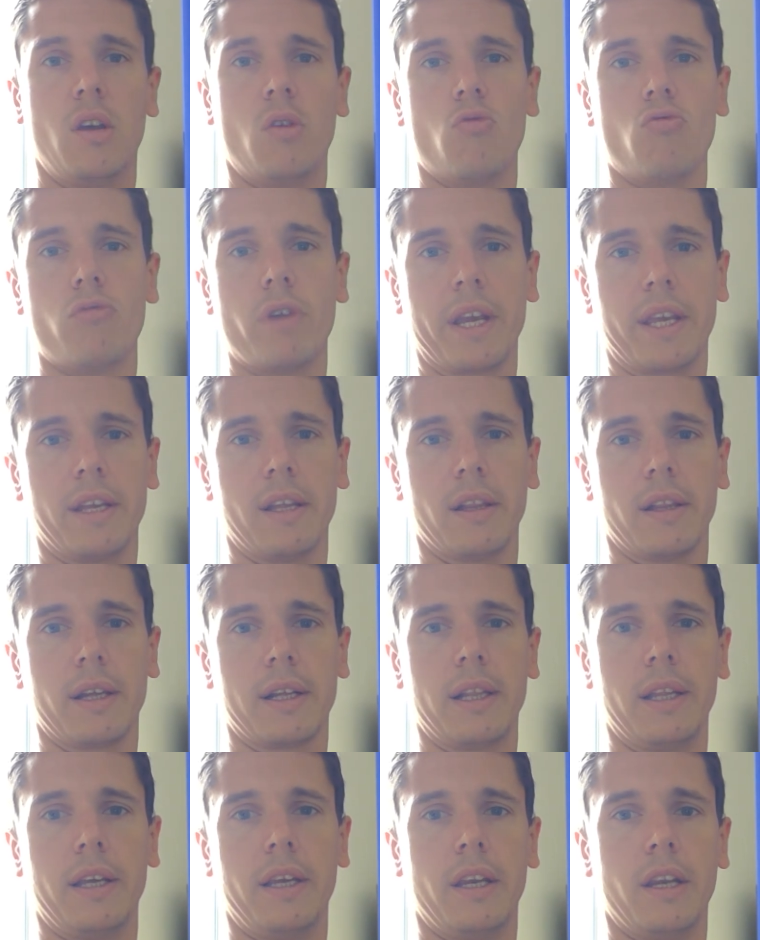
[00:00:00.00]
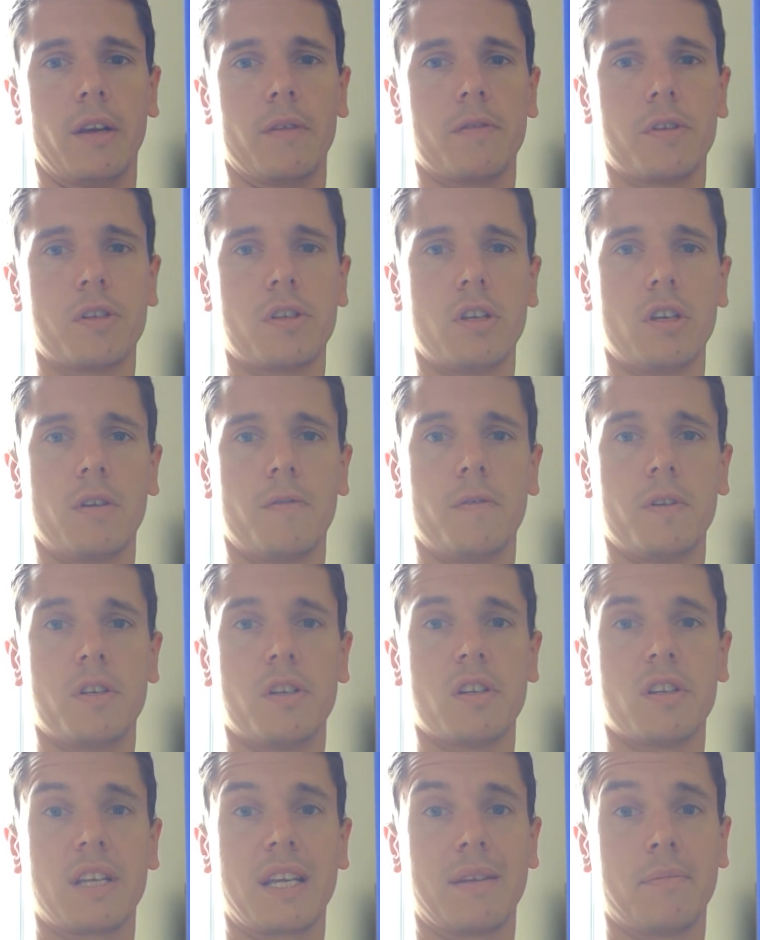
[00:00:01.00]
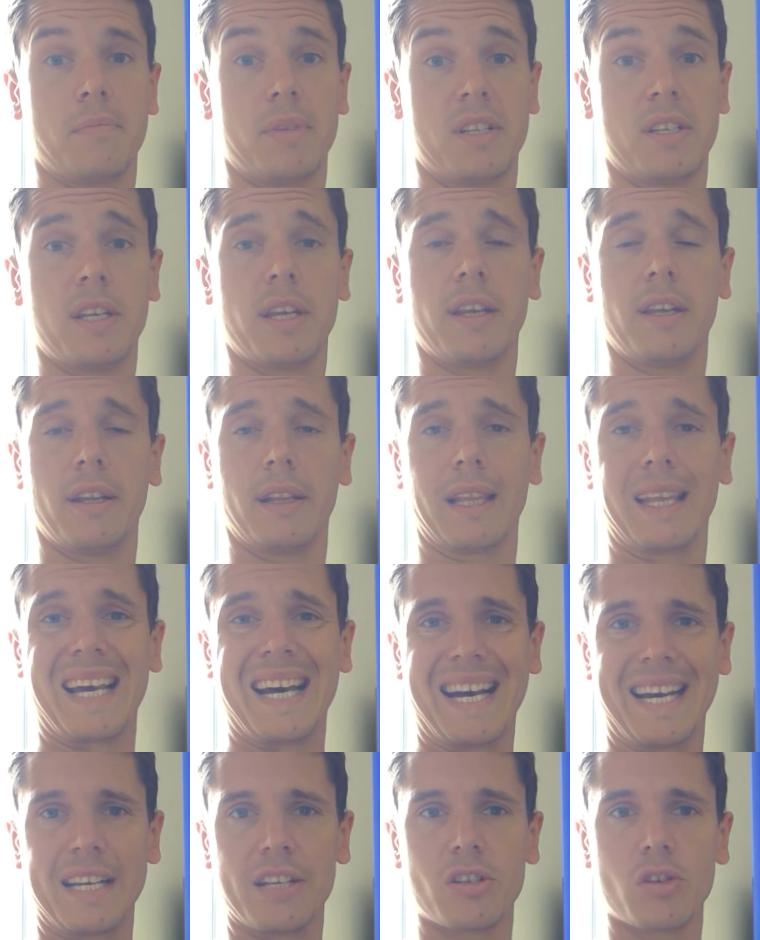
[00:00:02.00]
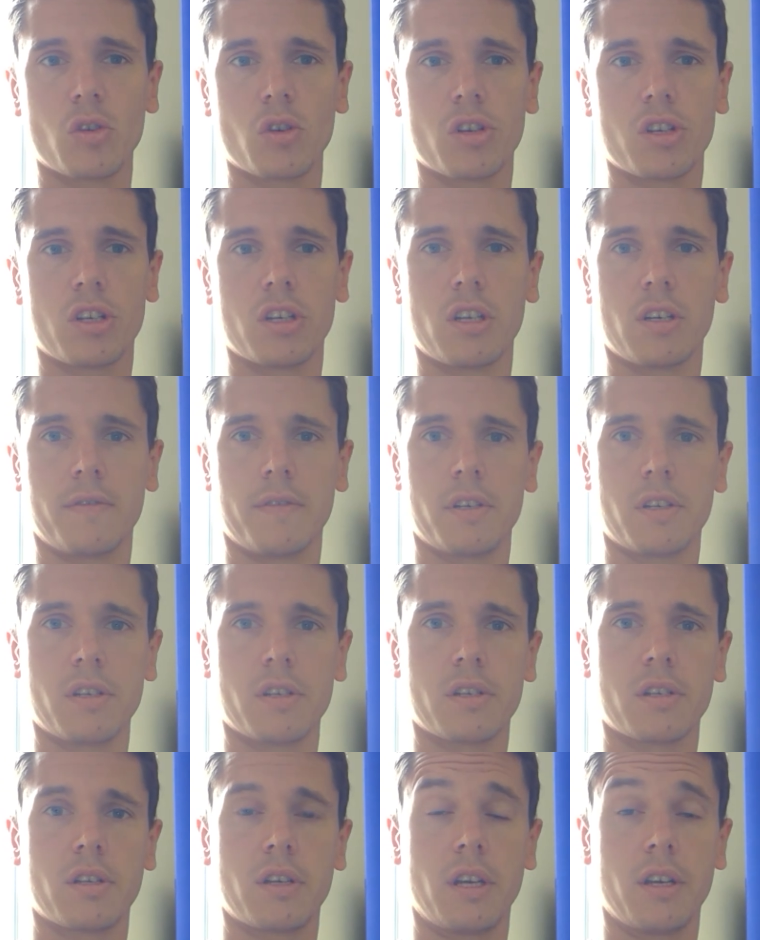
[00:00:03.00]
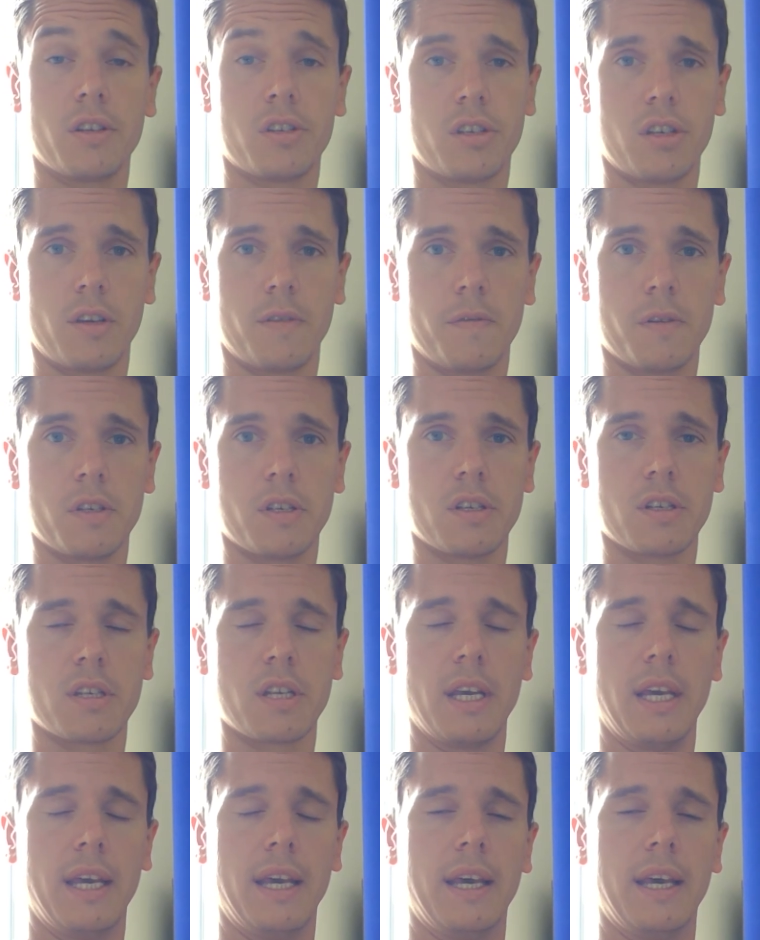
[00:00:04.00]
regular cleaning of surfaces, and particularly high-touch surfaces